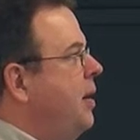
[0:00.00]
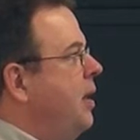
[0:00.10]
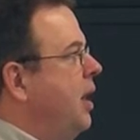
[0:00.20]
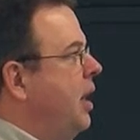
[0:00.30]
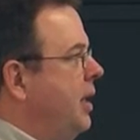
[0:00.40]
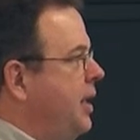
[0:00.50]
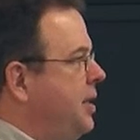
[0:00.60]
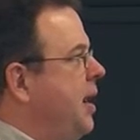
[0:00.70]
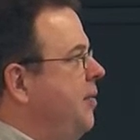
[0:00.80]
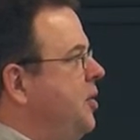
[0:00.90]
Then
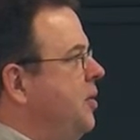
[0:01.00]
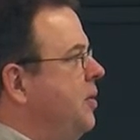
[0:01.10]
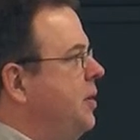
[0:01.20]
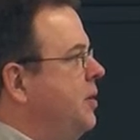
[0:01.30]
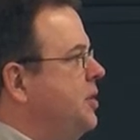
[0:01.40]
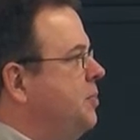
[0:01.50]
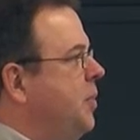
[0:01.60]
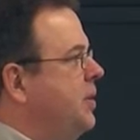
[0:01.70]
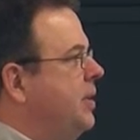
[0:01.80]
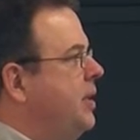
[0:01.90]
you have your just
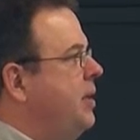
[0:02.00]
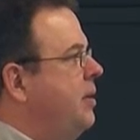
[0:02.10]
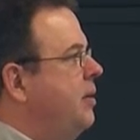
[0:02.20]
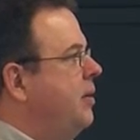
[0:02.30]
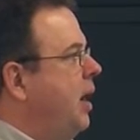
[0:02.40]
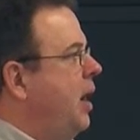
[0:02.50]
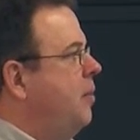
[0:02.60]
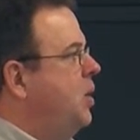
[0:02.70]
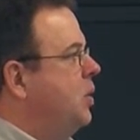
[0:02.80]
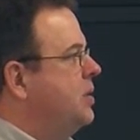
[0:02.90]
monthly
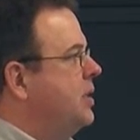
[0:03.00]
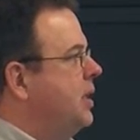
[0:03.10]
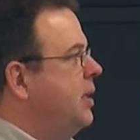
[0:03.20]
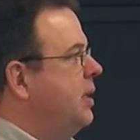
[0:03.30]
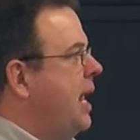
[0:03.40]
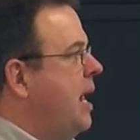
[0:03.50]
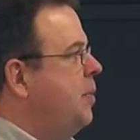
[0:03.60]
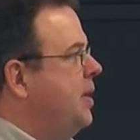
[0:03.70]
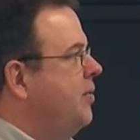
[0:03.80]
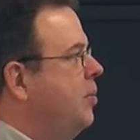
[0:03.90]
bills that
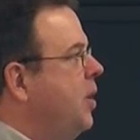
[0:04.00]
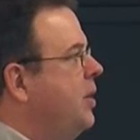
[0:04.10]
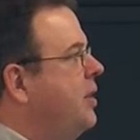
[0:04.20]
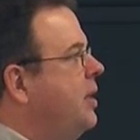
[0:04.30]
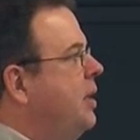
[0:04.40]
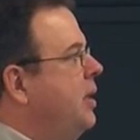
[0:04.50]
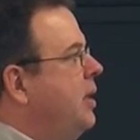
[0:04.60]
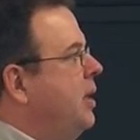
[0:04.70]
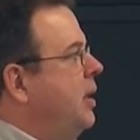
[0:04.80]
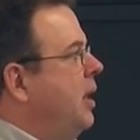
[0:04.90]
happen every month.
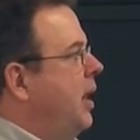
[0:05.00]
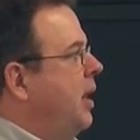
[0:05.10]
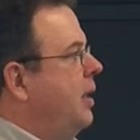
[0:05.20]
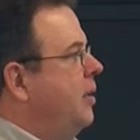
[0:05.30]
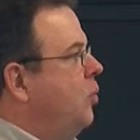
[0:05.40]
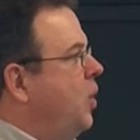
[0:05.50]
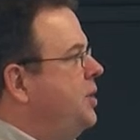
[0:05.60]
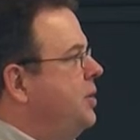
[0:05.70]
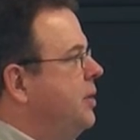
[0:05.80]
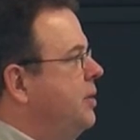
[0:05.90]

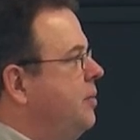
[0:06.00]
What's your